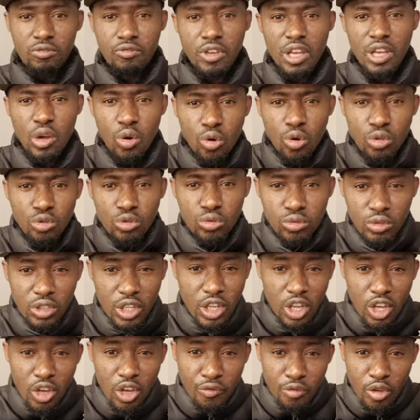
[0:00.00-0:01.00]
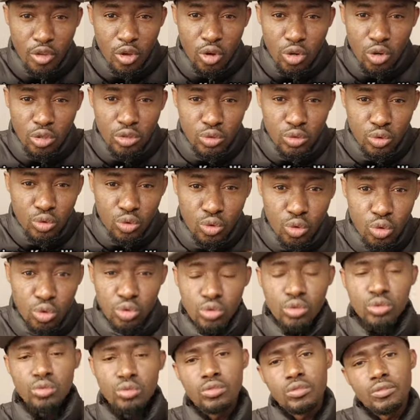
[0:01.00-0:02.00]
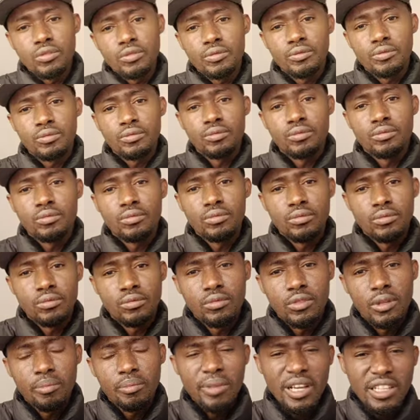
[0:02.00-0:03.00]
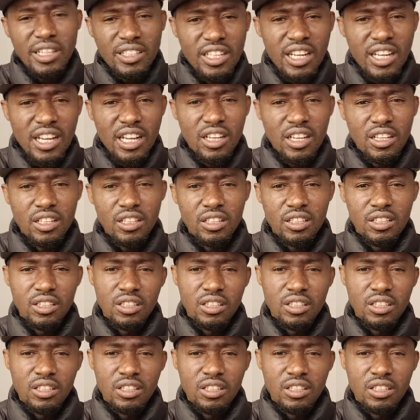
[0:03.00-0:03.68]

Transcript: for your own good. My dear,